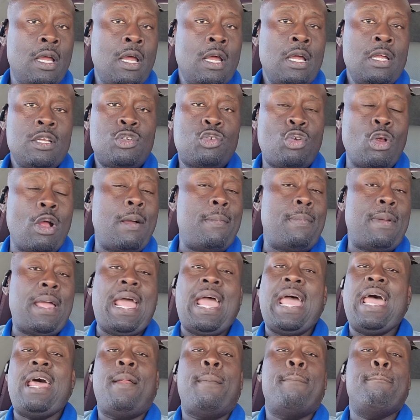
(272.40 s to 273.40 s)
Trump
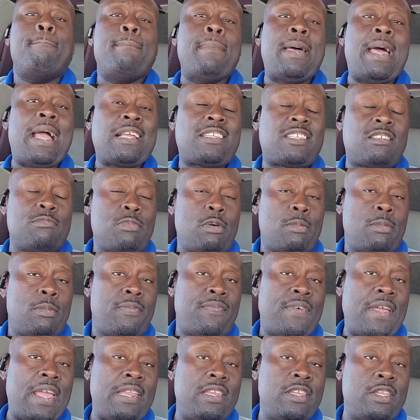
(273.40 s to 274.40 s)
had a maximum of
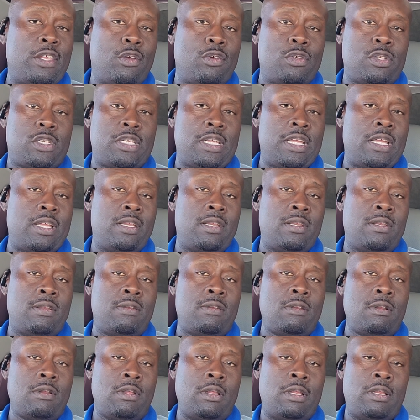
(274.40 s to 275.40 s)
8 years
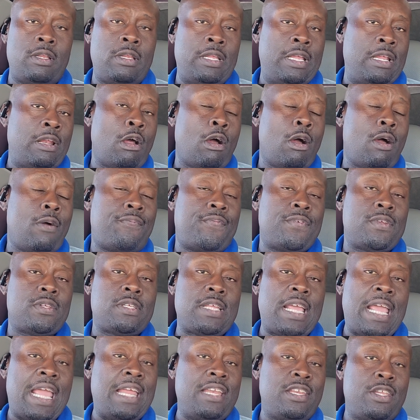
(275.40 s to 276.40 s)
in office.
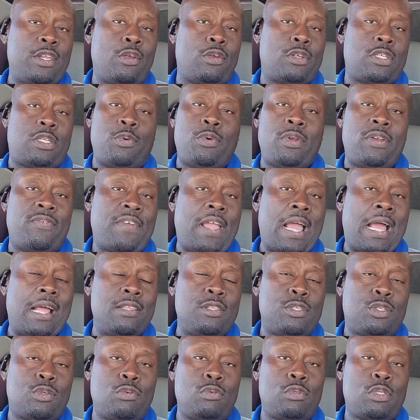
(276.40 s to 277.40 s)
8 years, he would have gotten
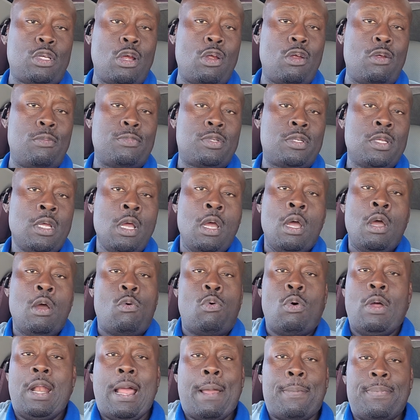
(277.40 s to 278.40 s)
2 terms.
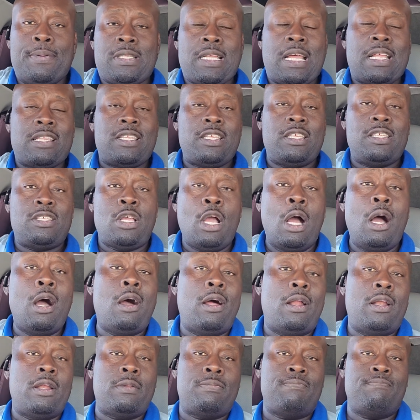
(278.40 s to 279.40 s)
What happens after he's
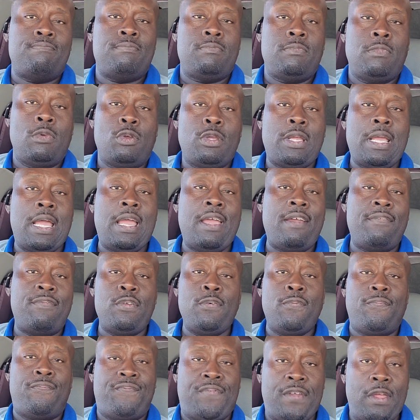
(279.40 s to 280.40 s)
gone? Okay, if
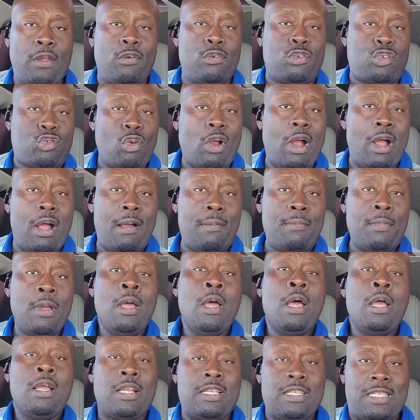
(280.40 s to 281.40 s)
you fear Trump,
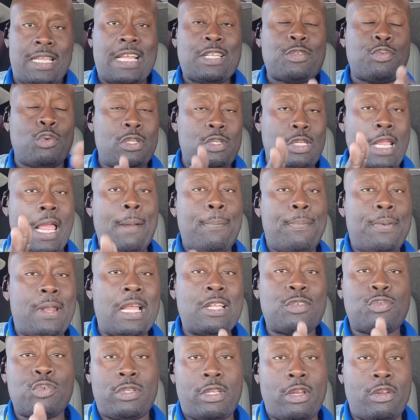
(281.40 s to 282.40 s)
because that's what's happening.
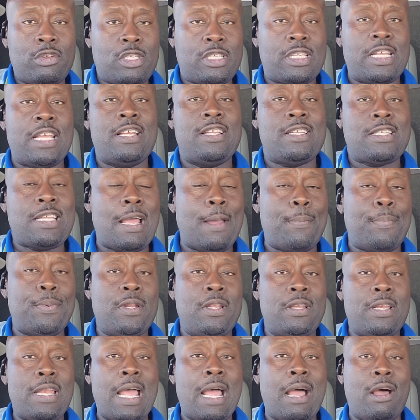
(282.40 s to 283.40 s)
That's what they're saying is
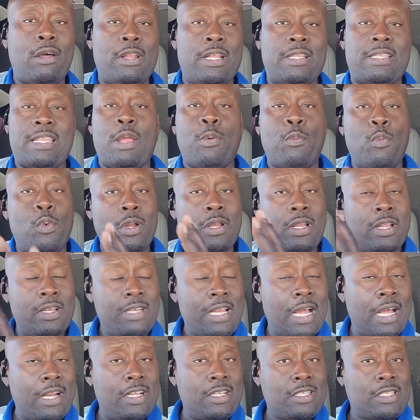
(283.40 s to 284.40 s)
happening now, that they wouldn't have
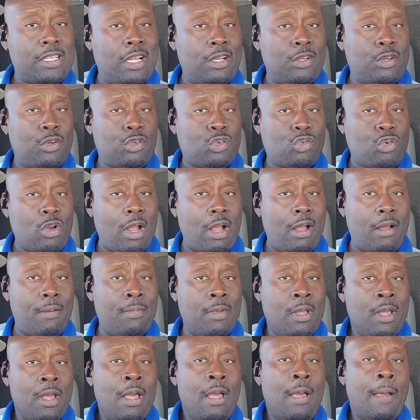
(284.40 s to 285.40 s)
done this under Trump,
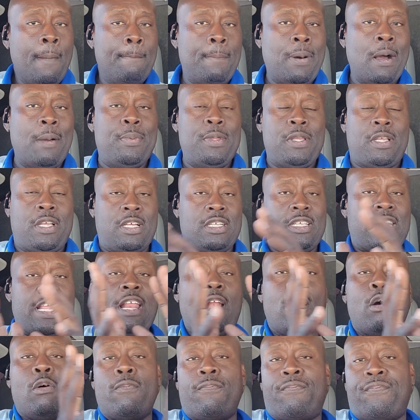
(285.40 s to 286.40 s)
but because they
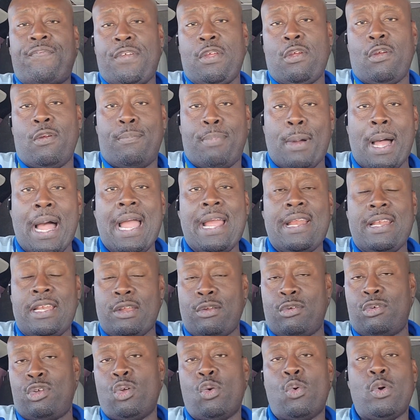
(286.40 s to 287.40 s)
don't fear Biden,
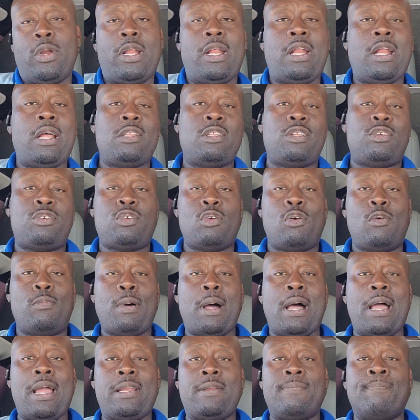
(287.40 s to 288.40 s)
they're doing it under Joe
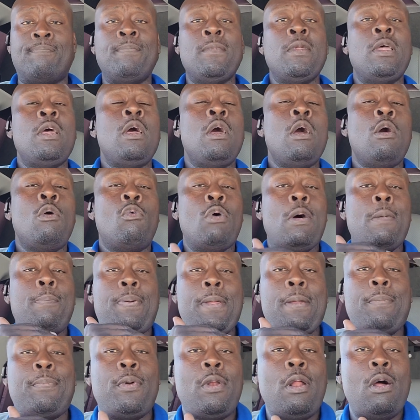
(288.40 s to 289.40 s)
Biden. What
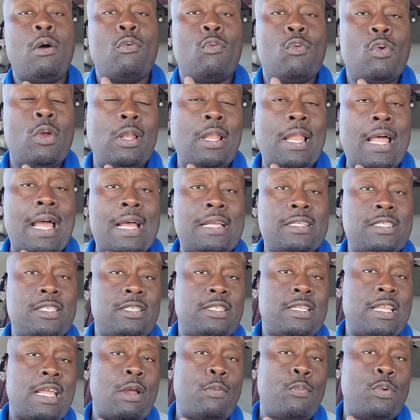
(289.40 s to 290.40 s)
people don't realize is
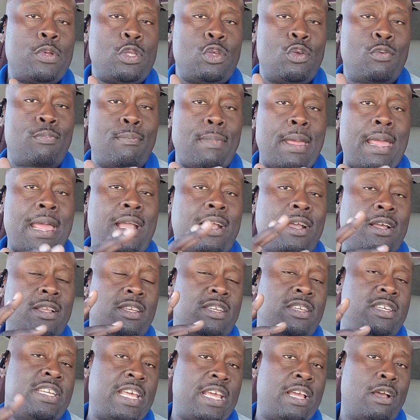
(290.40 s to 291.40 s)
that when you make a
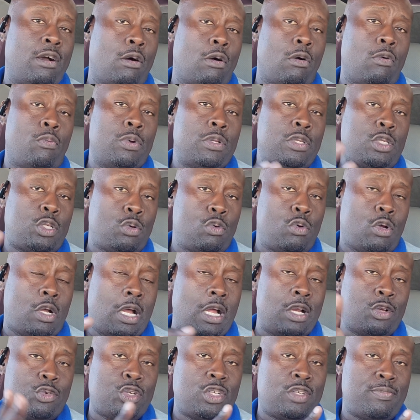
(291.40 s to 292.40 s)
deal, when two
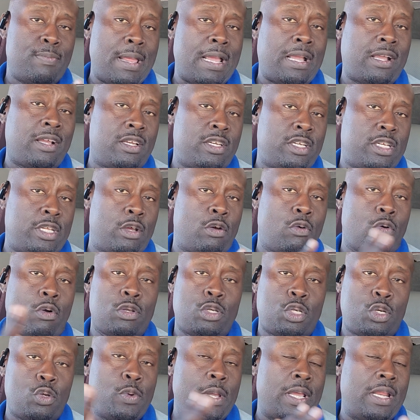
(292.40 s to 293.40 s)
countries make a deal or
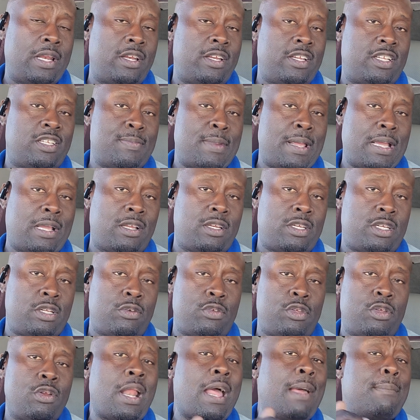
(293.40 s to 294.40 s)
two entities make a deal,
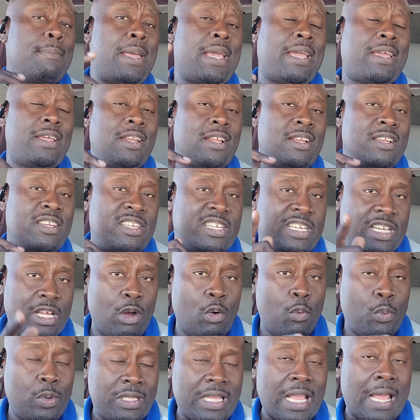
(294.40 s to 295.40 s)
you're not making a deal
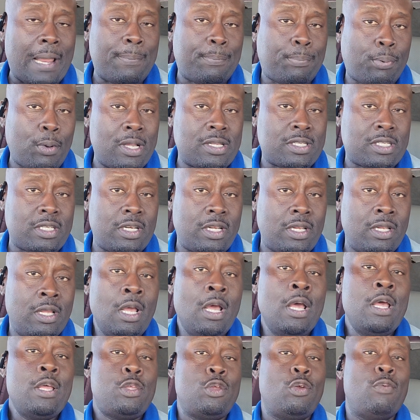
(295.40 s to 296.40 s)
with that president.
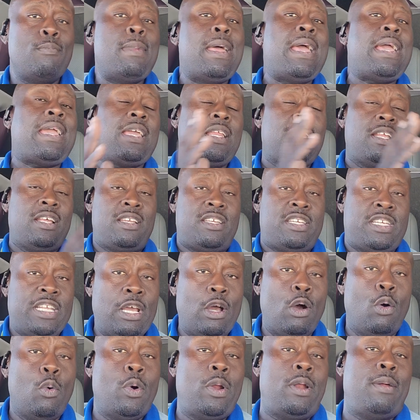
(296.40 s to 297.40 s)
You're making a
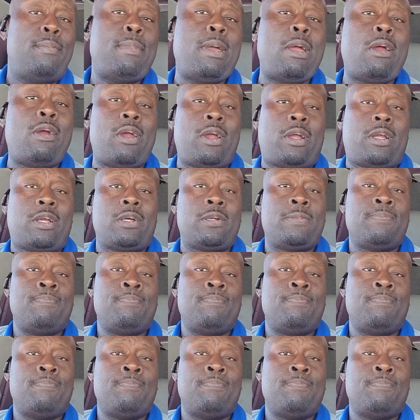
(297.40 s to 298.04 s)
deal with America.